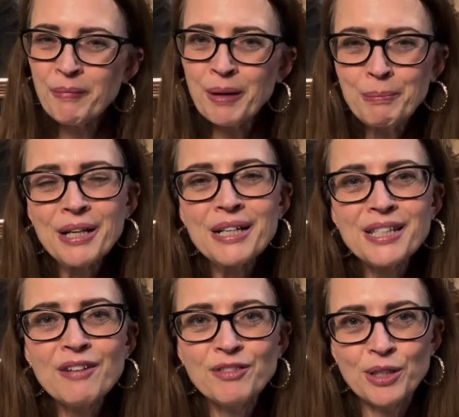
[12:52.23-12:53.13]
But as
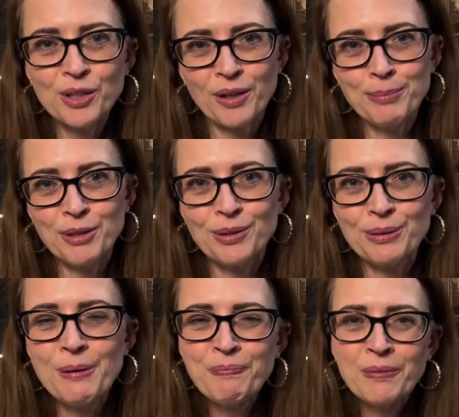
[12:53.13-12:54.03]
I've described to you,
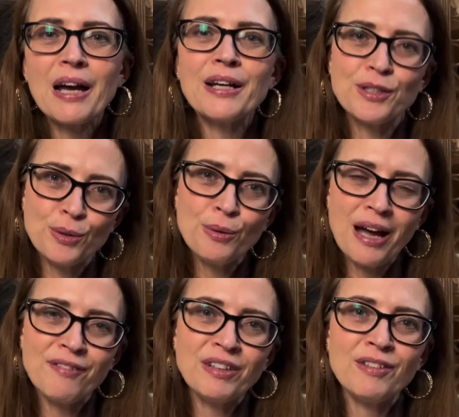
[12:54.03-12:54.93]
I do
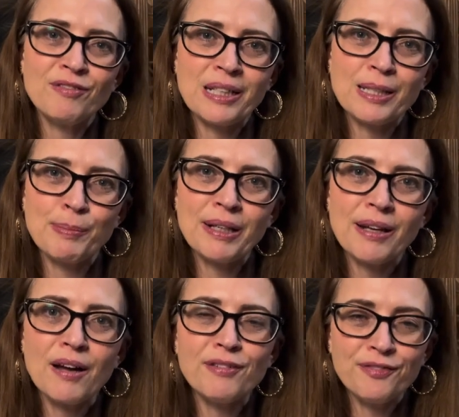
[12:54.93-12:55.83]
have an investment
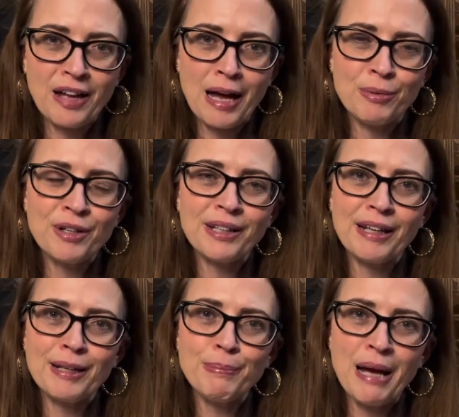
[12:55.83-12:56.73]
of fabric
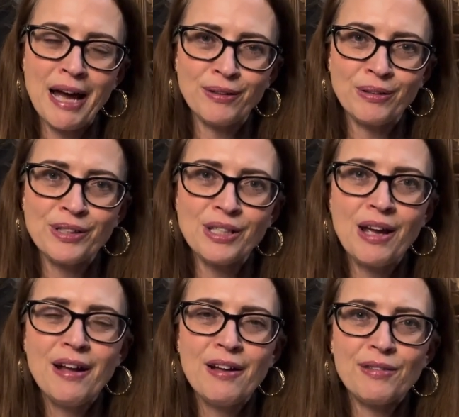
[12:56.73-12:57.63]
and patterns
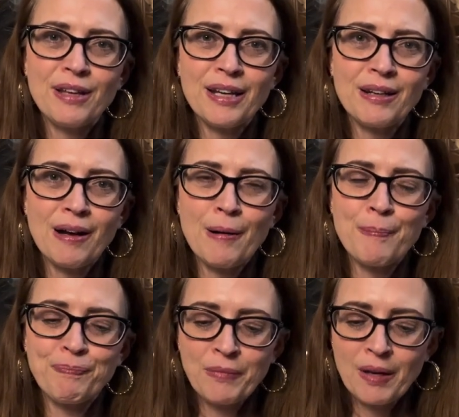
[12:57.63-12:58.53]
that
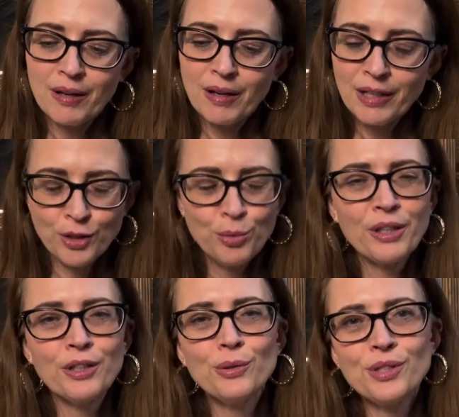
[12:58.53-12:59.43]
I do want
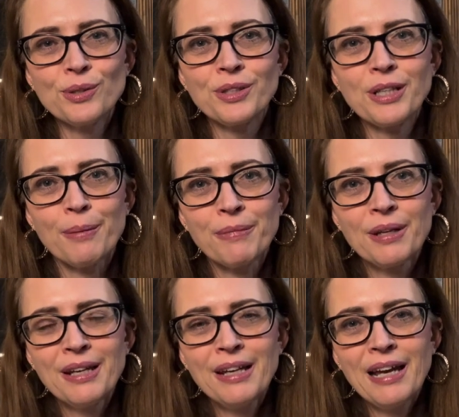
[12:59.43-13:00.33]
to use those up.
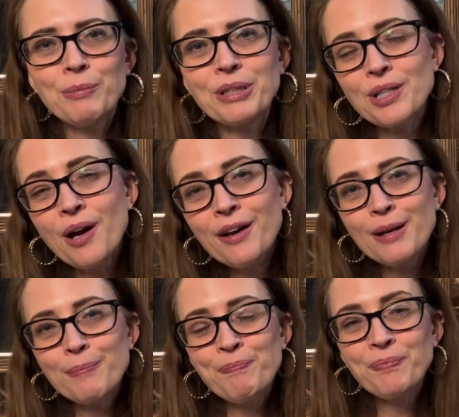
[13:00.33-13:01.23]
And with
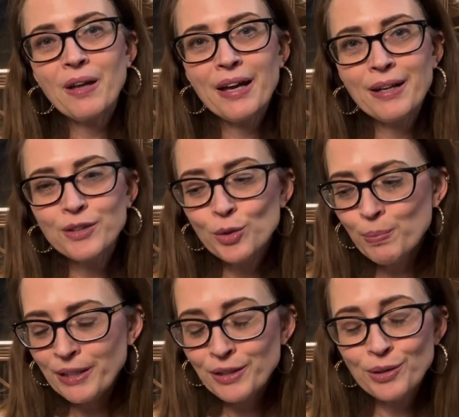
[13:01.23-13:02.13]
time, I do
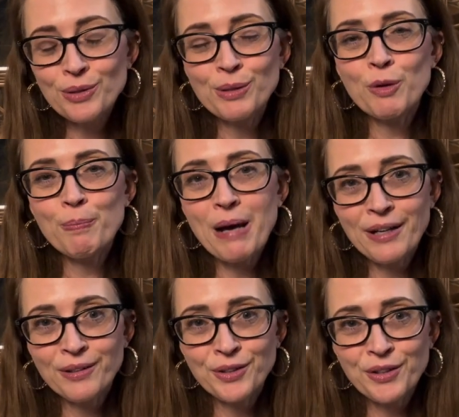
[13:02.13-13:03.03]
plan to do some more
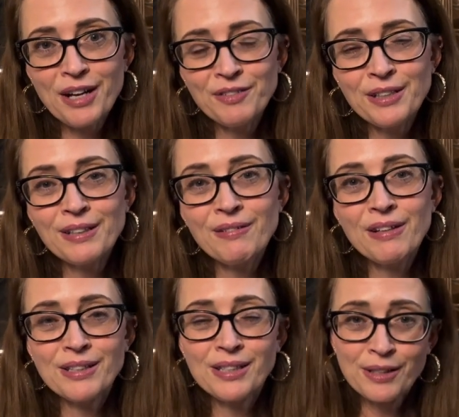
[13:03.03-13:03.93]
pattern drafting
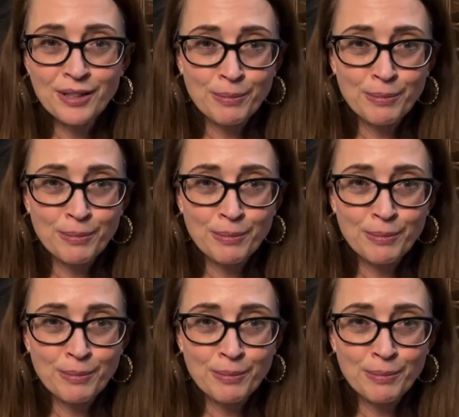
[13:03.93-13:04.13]
and sell some